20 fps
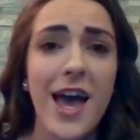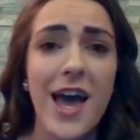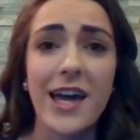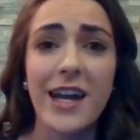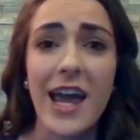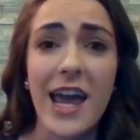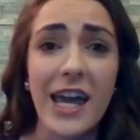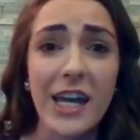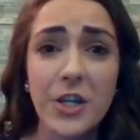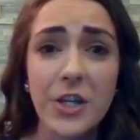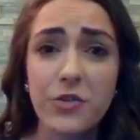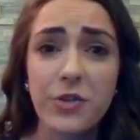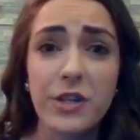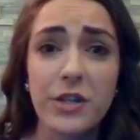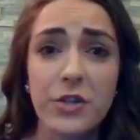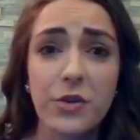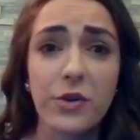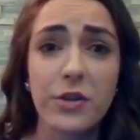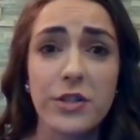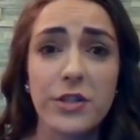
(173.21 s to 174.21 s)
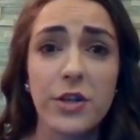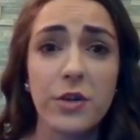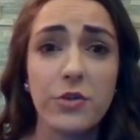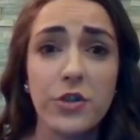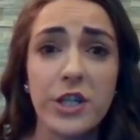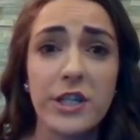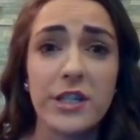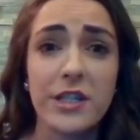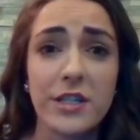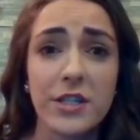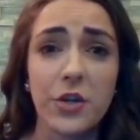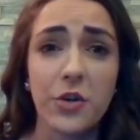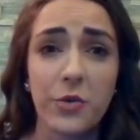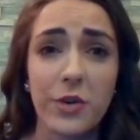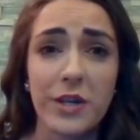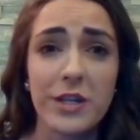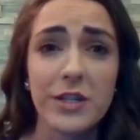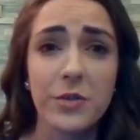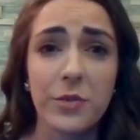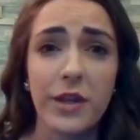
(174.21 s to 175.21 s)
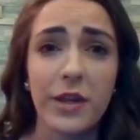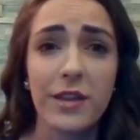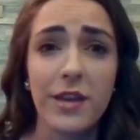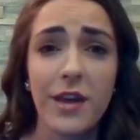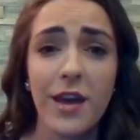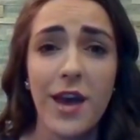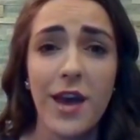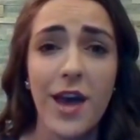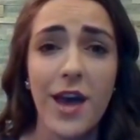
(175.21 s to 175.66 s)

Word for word: and hatred towards those she disagrees with.